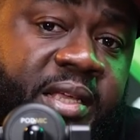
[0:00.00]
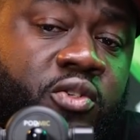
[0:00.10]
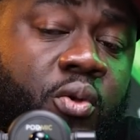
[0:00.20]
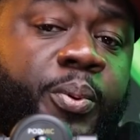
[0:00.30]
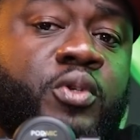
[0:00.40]
you're
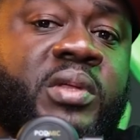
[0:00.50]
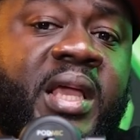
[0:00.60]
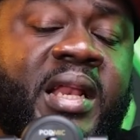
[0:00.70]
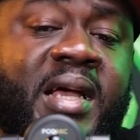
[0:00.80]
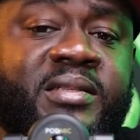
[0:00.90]
supposed to
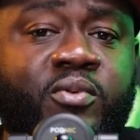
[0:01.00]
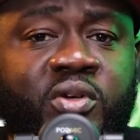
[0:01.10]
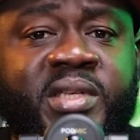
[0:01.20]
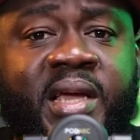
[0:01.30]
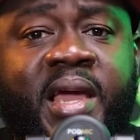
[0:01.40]
get that
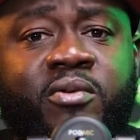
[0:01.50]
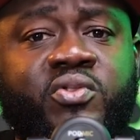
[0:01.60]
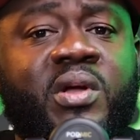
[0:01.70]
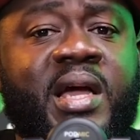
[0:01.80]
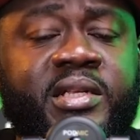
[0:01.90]
because and
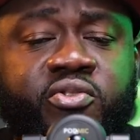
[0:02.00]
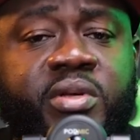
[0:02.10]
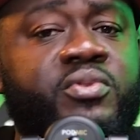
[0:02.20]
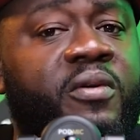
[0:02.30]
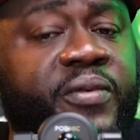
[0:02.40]
also kind of
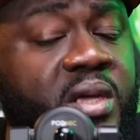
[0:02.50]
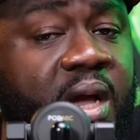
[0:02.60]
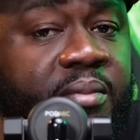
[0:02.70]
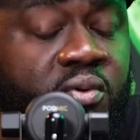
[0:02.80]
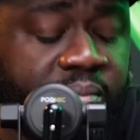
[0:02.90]
streams of
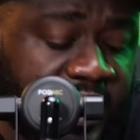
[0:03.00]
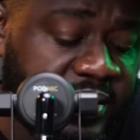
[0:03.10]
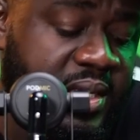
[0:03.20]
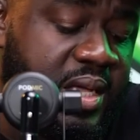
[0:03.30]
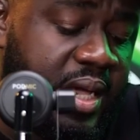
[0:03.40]
income home
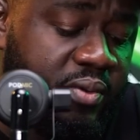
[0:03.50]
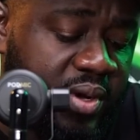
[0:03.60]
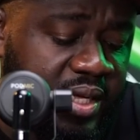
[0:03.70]
but anyway